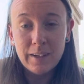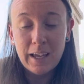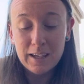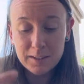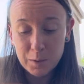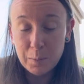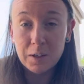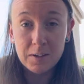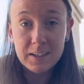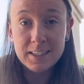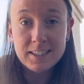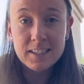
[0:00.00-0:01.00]

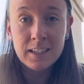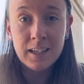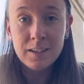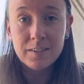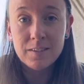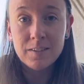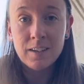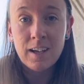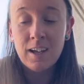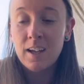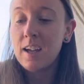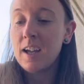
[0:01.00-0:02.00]
experiencing it,
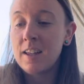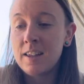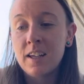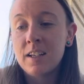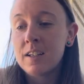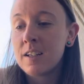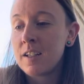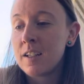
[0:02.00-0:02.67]
and then